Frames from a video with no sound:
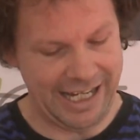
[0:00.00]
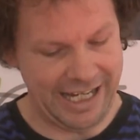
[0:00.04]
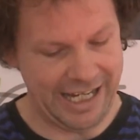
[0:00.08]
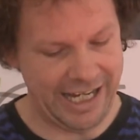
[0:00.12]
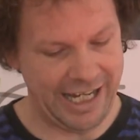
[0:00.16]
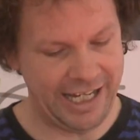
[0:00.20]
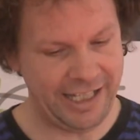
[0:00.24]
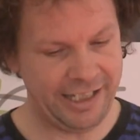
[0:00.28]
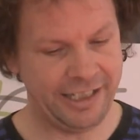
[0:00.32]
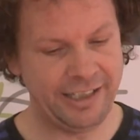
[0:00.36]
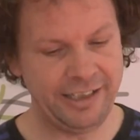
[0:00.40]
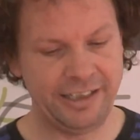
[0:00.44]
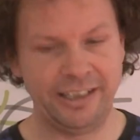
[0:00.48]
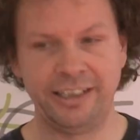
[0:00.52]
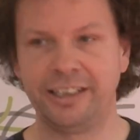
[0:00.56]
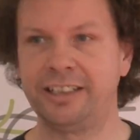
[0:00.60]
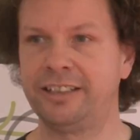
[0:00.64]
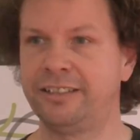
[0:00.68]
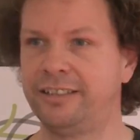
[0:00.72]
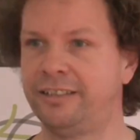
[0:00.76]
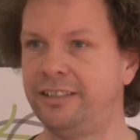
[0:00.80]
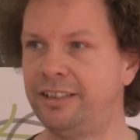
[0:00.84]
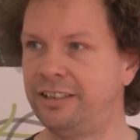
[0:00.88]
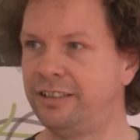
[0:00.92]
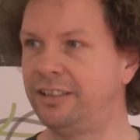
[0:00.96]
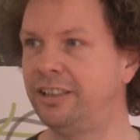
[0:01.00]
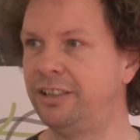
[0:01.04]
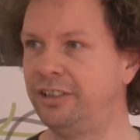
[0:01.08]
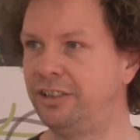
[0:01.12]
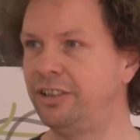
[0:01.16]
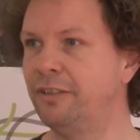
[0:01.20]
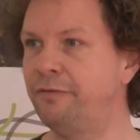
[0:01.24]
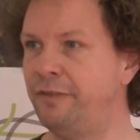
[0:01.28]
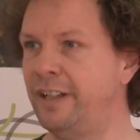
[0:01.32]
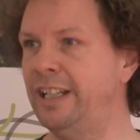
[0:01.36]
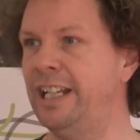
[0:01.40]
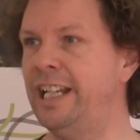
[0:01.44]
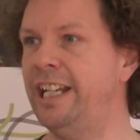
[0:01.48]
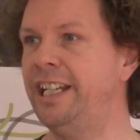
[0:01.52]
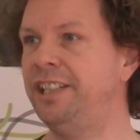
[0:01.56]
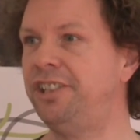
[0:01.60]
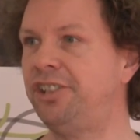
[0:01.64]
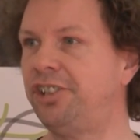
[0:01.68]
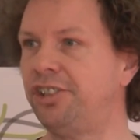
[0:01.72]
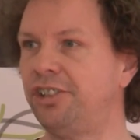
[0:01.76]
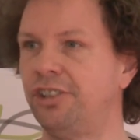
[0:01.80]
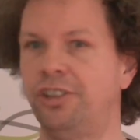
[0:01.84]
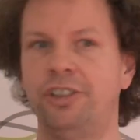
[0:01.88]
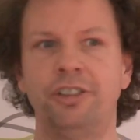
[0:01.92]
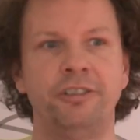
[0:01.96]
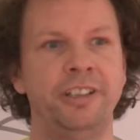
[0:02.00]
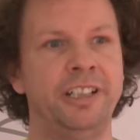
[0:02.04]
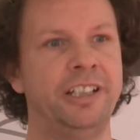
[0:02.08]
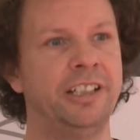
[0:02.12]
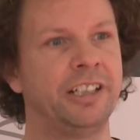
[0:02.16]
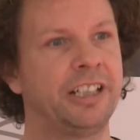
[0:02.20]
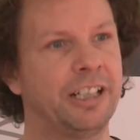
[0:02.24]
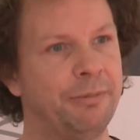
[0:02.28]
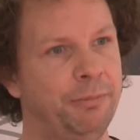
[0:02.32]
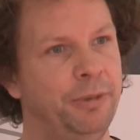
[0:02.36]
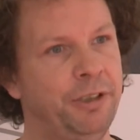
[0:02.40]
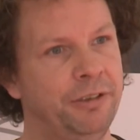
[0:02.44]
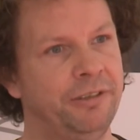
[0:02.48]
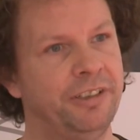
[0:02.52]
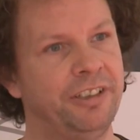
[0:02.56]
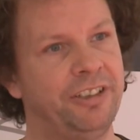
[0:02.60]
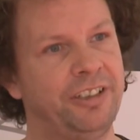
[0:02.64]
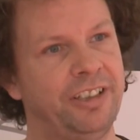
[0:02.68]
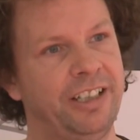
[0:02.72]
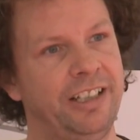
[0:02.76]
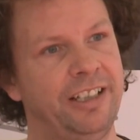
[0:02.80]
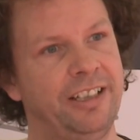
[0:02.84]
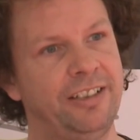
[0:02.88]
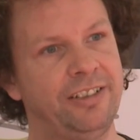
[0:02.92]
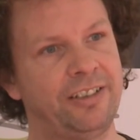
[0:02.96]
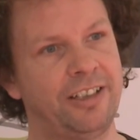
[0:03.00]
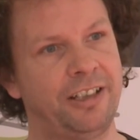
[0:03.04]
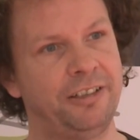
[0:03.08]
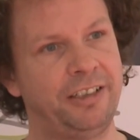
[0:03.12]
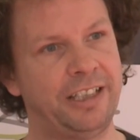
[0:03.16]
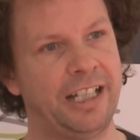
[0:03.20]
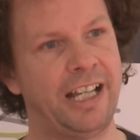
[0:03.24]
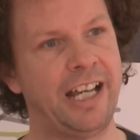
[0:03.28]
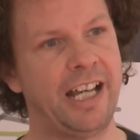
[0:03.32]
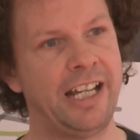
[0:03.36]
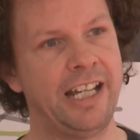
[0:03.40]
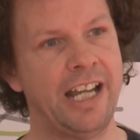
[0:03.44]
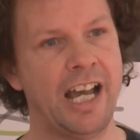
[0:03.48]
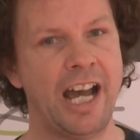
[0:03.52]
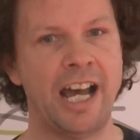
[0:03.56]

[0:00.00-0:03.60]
in the the village or in the communities, okay?